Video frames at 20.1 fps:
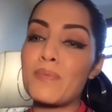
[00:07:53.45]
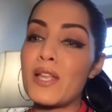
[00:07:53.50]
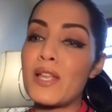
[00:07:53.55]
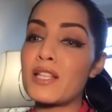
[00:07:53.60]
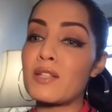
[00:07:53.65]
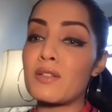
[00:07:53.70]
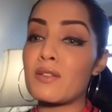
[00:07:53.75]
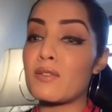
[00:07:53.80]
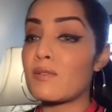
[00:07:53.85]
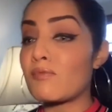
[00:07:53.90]

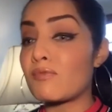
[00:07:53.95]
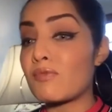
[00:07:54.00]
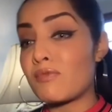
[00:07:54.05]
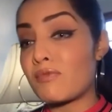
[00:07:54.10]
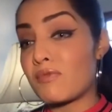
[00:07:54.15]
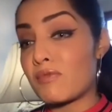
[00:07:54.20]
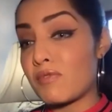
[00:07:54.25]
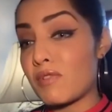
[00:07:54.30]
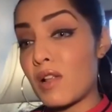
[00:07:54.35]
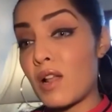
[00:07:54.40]
There's
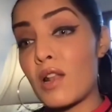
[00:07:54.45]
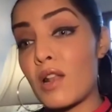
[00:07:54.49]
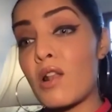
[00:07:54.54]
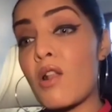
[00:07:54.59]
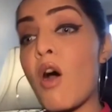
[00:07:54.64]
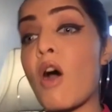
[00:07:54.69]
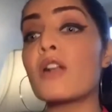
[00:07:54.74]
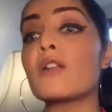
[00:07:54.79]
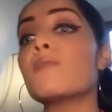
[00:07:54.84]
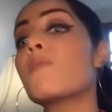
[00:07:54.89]
a
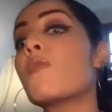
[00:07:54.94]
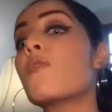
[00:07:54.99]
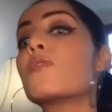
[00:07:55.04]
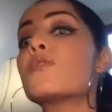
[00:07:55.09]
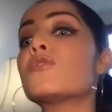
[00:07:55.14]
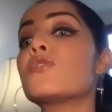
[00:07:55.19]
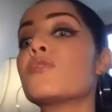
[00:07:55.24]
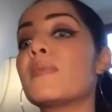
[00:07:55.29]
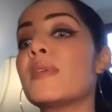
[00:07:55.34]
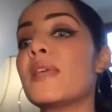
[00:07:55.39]
lot more
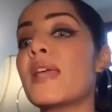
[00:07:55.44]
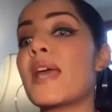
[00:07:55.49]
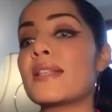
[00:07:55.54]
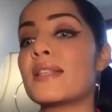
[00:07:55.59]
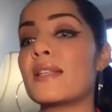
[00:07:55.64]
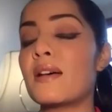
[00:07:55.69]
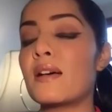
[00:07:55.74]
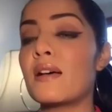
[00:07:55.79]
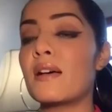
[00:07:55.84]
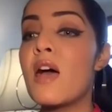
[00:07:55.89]
to me as
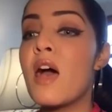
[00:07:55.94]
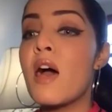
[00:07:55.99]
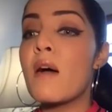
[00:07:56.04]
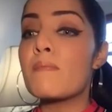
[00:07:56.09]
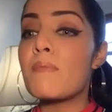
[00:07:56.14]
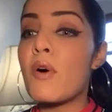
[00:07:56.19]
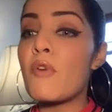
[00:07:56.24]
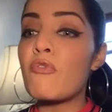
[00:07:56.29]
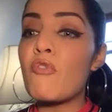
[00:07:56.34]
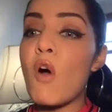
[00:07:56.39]
a
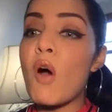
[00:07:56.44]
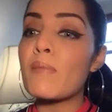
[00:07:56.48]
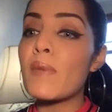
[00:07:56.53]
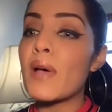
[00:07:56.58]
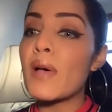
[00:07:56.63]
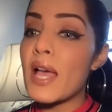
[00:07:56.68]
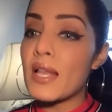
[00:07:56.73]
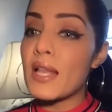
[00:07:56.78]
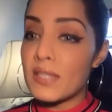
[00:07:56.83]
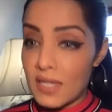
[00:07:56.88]
performer
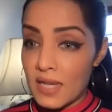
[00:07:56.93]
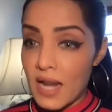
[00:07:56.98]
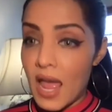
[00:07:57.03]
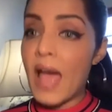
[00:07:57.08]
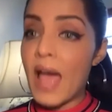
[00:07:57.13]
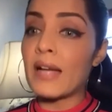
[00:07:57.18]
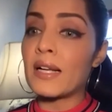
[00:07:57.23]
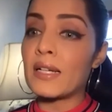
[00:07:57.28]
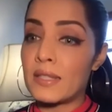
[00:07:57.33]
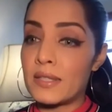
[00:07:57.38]
as an
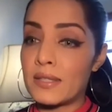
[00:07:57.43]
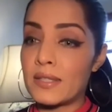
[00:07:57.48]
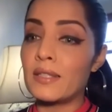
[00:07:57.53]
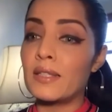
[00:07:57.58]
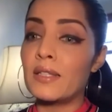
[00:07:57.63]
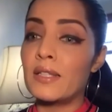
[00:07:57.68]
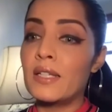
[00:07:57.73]
actor